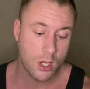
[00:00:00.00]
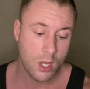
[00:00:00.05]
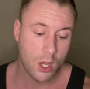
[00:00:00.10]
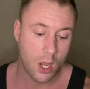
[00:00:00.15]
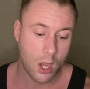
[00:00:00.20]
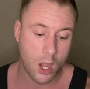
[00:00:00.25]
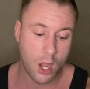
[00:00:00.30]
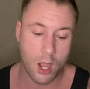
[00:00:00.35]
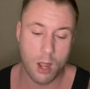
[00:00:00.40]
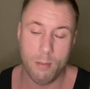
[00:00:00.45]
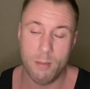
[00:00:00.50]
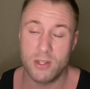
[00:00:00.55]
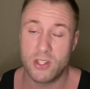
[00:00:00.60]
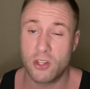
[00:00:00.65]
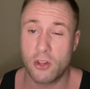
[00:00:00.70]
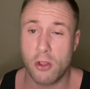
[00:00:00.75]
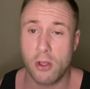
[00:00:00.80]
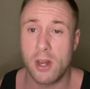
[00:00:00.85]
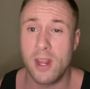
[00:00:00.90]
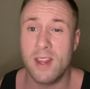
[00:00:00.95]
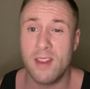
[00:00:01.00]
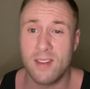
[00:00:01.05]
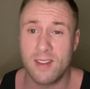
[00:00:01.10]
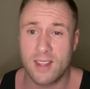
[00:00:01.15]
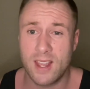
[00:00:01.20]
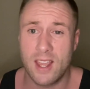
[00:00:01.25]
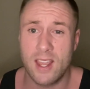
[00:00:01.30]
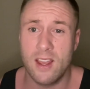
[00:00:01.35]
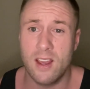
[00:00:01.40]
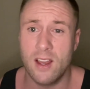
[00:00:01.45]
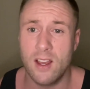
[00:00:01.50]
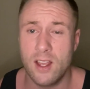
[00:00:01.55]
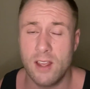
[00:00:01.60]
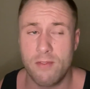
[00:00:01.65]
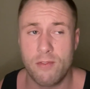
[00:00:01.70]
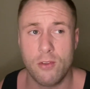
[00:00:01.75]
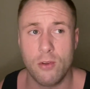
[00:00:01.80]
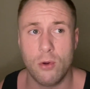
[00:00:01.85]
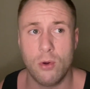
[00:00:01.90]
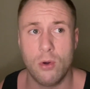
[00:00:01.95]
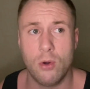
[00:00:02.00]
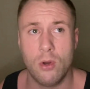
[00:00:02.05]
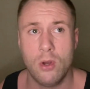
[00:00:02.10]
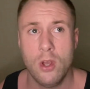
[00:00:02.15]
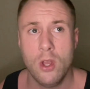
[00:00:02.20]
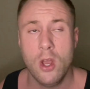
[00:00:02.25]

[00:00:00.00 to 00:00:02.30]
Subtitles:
It's a good indicator if you're